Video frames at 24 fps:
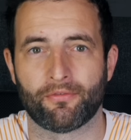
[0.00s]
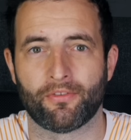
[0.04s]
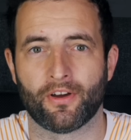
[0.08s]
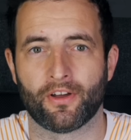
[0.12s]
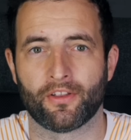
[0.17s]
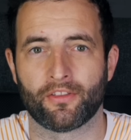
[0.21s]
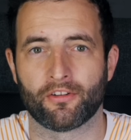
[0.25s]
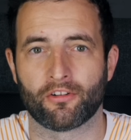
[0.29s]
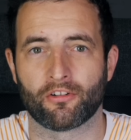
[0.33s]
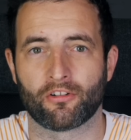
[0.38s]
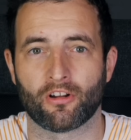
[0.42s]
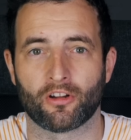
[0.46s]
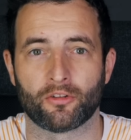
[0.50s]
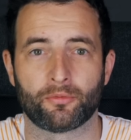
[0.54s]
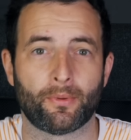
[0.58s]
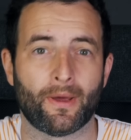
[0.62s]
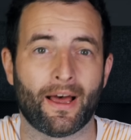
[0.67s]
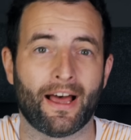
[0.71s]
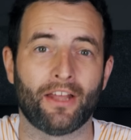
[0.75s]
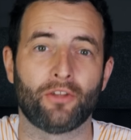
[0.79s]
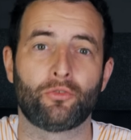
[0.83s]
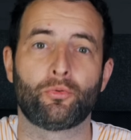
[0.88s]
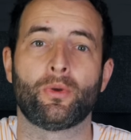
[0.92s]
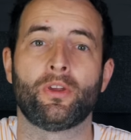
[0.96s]
further across,
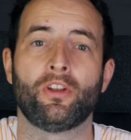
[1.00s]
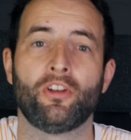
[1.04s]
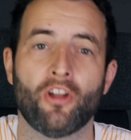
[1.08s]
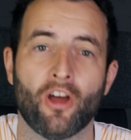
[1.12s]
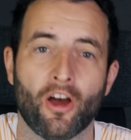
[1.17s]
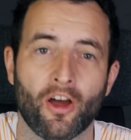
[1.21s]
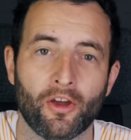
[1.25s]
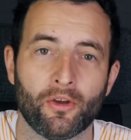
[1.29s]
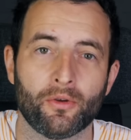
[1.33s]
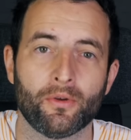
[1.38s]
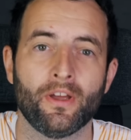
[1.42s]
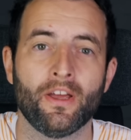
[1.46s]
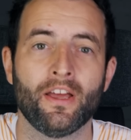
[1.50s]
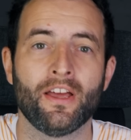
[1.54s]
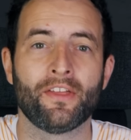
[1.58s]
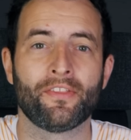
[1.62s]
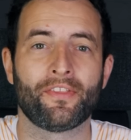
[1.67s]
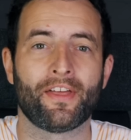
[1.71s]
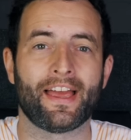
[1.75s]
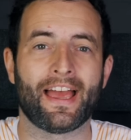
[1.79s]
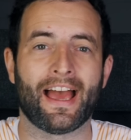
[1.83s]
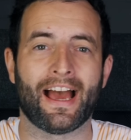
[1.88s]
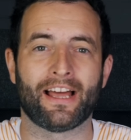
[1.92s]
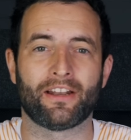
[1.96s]
but as we know,
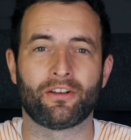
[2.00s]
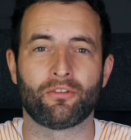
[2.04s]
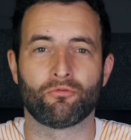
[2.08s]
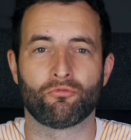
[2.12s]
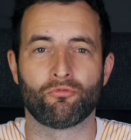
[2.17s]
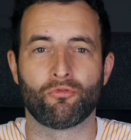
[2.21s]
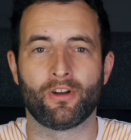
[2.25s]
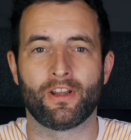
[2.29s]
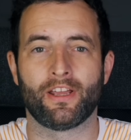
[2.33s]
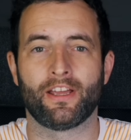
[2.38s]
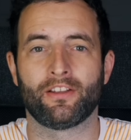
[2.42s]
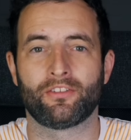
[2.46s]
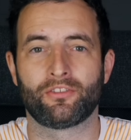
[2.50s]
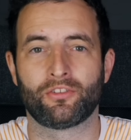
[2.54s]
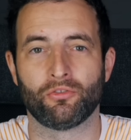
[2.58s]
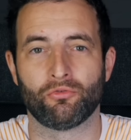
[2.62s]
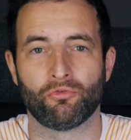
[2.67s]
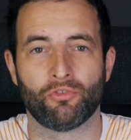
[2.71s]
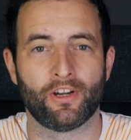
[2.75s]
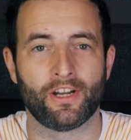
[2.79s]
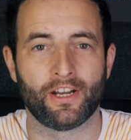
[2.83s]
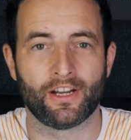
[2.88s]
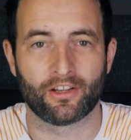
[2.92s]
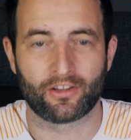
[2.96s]
they had
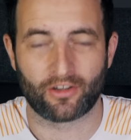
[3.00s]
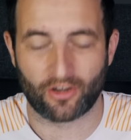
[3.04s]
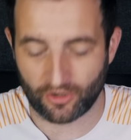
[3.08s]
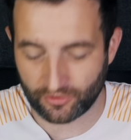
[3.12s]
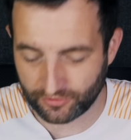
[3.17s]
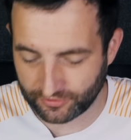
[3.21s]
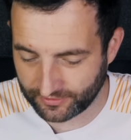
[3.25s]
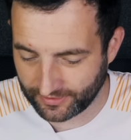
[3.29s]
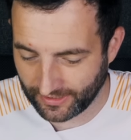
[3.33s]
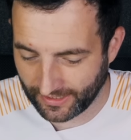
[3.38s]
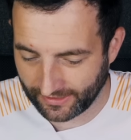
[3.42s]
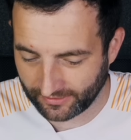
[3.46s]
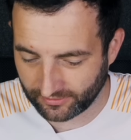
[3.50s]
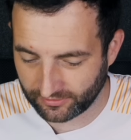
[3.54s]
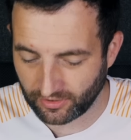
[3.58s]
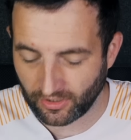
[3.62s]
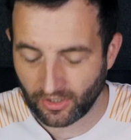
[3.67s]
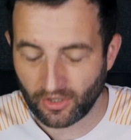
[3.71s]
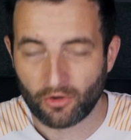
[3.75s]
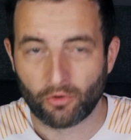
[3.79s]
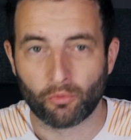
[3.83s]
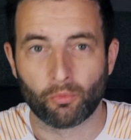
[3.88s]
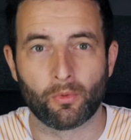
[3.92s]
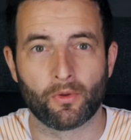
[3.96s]
rear-to-rear contact
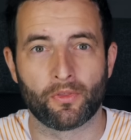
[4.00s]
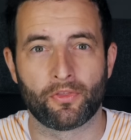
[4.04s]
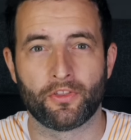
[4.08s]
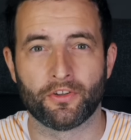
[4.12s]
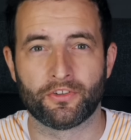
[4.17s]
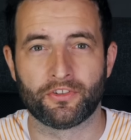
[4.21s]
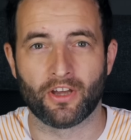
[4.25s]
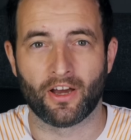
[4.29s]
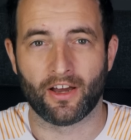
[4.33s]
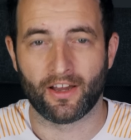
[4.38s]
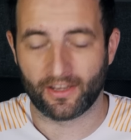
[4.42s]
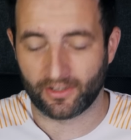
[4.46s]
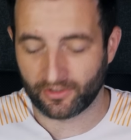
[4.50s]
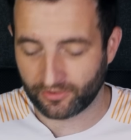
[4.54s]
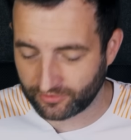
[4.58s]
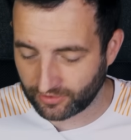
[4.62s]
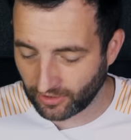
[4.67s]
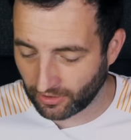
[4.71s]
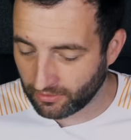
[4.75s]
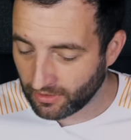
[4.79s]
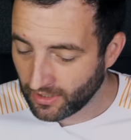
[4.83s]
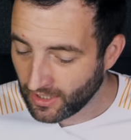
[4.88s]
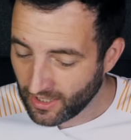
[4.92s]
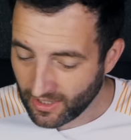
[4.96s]
with the tyres.
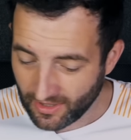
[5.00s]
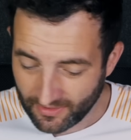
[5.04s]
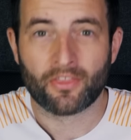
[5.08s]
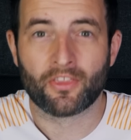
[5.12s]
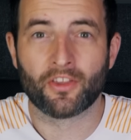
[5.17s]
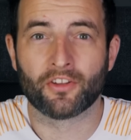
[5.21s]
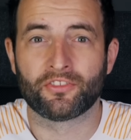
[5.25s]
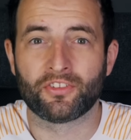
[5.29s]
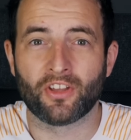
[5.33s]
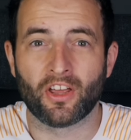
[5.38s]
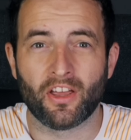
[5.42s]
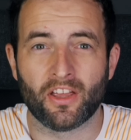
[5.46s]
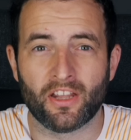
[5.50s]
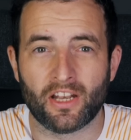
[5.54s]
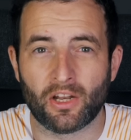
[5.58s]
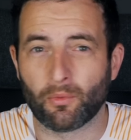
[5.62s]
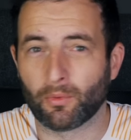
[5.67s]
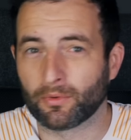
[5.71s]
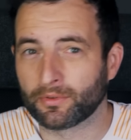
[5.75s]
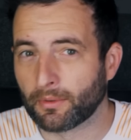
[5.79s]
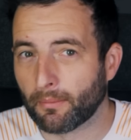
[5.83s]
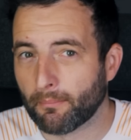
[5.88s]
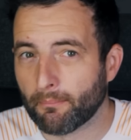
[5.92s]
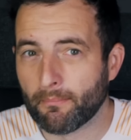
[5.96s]
So there certainly
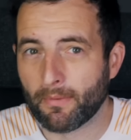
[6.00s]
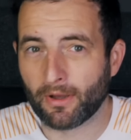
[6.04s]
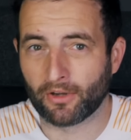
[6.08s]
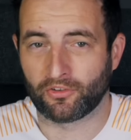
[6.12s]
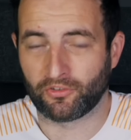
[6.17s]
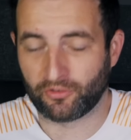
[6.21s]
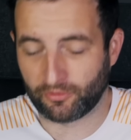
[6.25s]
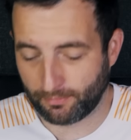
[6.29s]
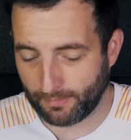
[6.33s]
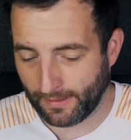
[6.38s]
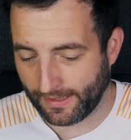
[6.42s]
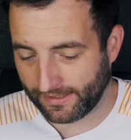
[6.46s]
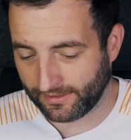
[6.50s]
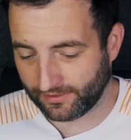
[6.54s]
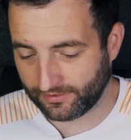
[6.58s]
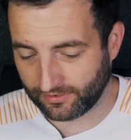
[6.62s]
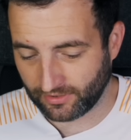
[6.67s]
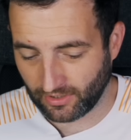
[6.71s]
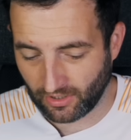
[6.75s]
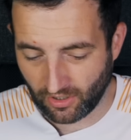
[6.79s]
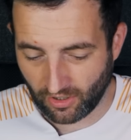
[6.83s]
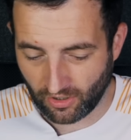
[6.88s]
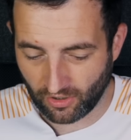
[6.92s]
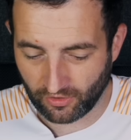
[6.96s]
wasn't much
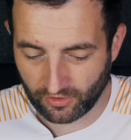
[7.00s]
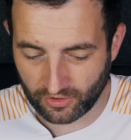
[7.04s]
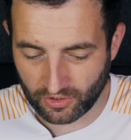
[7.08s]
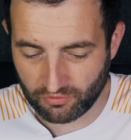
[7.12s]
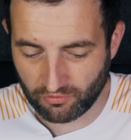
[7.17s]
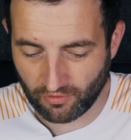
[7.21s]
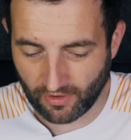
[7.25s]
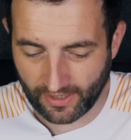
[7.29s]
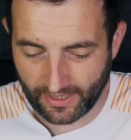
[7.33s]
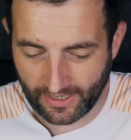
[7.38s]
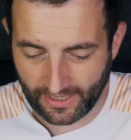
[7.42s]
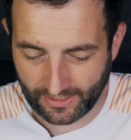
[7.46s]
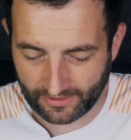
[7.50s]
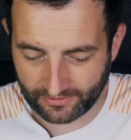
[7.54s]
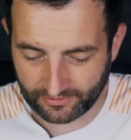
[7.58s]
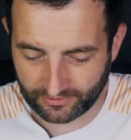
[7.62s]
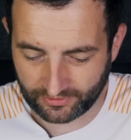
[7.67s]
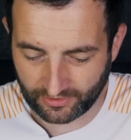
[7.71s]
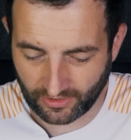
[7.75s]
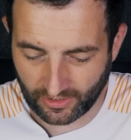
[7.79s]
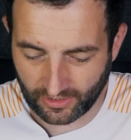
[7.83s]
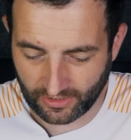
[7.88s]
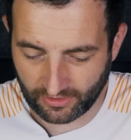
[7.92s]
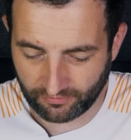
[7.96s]
space on the right-hand
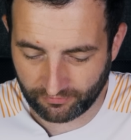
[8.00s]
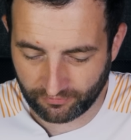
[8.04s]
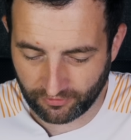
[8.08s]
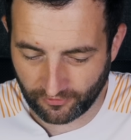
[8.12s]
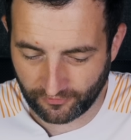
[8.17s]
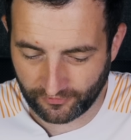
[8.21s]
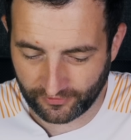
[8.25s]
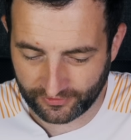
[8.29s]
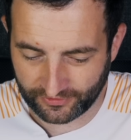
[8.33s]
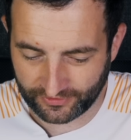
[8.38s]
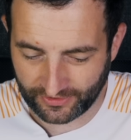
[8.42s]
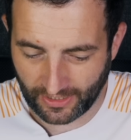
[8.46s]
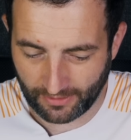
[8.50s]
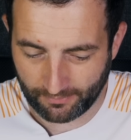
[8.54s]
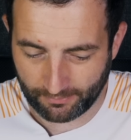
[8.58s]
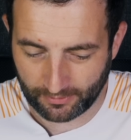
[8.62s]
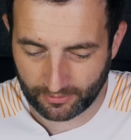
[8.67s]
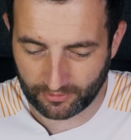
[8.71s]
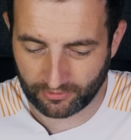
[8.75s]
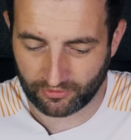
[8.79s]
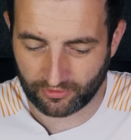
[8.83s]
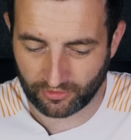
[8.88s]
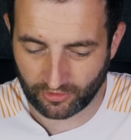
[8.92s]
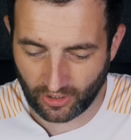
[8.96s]
side for
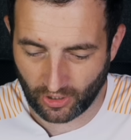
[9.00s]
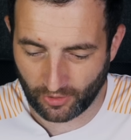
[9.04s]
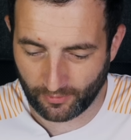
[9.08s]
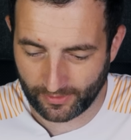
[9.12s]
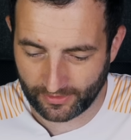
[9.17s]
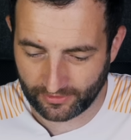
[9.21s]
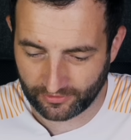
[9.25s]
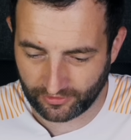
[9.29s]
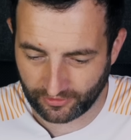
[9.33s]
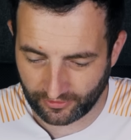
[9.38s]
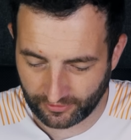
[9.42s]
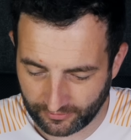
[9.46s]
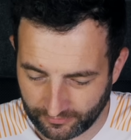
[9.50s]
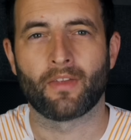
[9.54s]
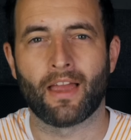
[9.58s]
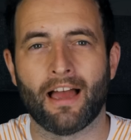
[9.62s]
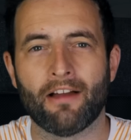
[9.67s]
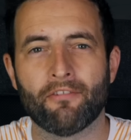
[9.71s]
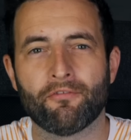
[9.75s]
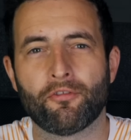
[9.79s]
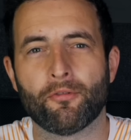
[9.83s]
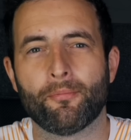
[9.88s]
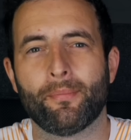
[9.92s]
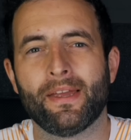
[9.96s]
Verstappen to go into.
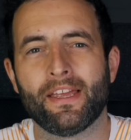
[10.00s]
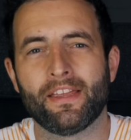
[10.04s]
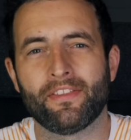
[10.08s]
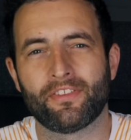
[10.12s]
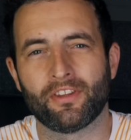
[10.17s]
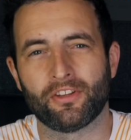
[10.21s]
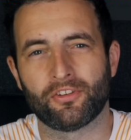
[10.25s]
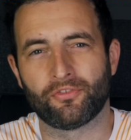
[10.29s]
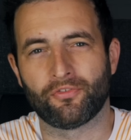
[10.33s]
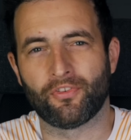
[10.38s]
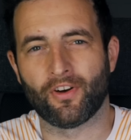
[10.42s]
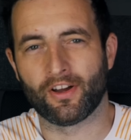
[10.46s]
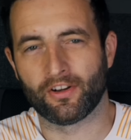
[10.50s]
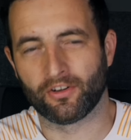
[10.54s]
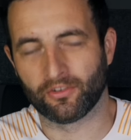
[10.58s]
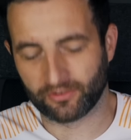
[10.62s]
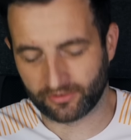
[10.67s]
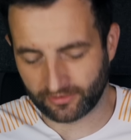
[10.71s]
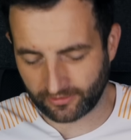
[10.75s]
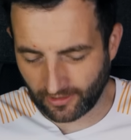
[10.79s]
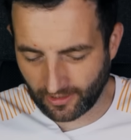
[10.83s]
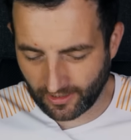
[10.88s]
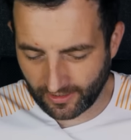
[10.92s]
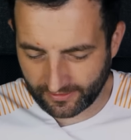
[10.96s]
And for me, this final
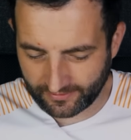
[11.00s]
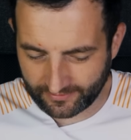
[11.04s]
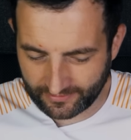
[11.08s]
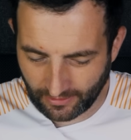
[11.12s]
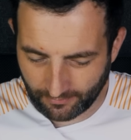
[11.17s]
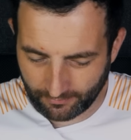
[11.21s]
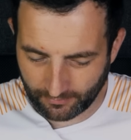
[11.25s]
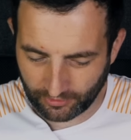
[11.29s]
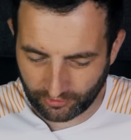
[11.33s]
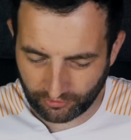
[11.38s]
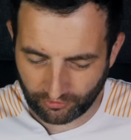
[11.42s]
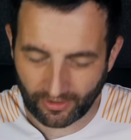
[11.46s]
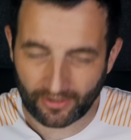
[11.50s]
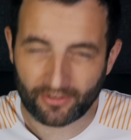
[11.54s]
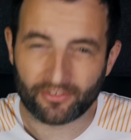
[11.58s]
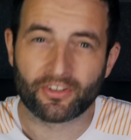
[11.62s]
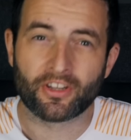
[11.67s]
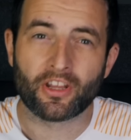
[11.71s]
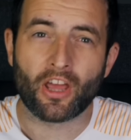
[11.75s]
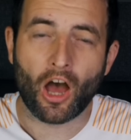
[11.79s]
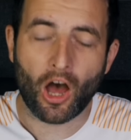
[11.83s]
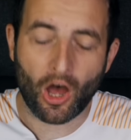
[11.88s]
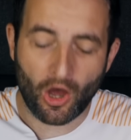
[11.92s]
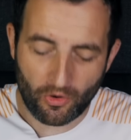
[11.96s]
slide demonstrates
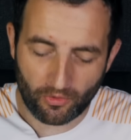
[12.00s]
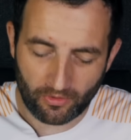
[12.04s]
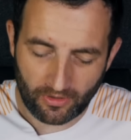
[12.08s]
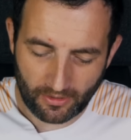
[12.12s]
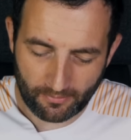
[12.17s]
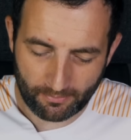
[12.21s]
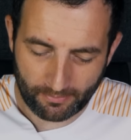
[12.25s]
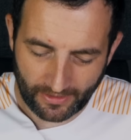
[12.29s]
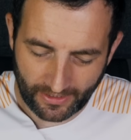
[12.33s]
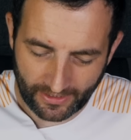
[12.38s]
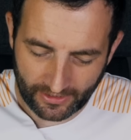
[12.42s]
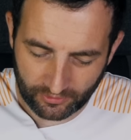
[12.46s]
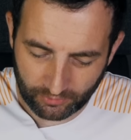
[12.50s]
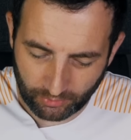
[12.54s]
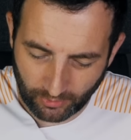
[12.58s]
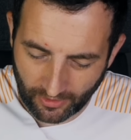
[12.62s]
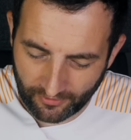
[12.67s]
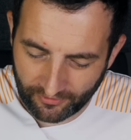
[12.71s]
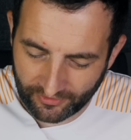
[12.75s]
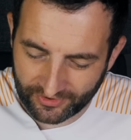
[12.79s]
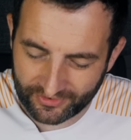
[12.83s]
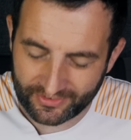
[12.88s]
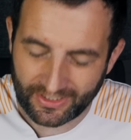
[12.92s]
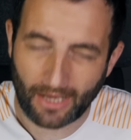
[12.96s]
the only place
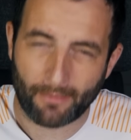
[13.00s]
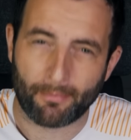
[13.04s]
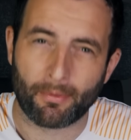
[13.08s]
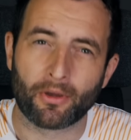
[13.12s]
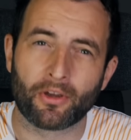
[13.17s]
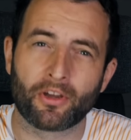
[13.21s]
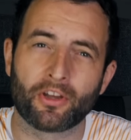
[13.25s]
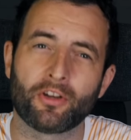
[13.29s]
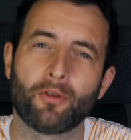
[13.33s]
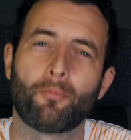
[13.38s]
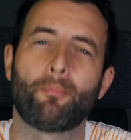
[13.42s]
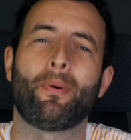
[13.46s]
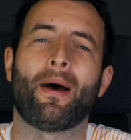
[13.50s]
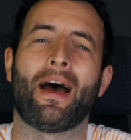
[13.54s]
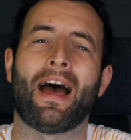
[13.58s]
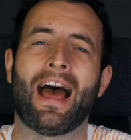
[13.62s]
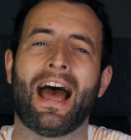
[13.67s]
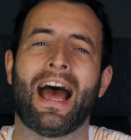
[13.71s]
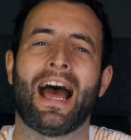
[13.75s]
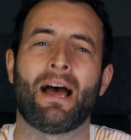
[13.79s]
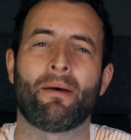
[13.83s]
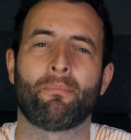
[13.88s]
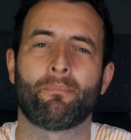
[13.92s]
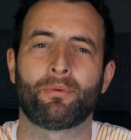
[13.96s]
where Verstappen could have
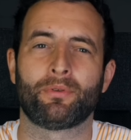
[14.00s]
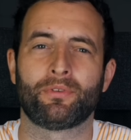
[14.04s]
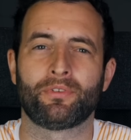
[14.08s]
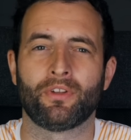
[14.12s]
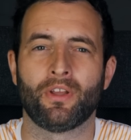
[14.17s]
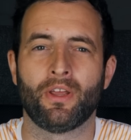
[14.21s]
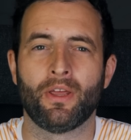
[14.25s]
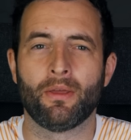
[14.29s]
perhaps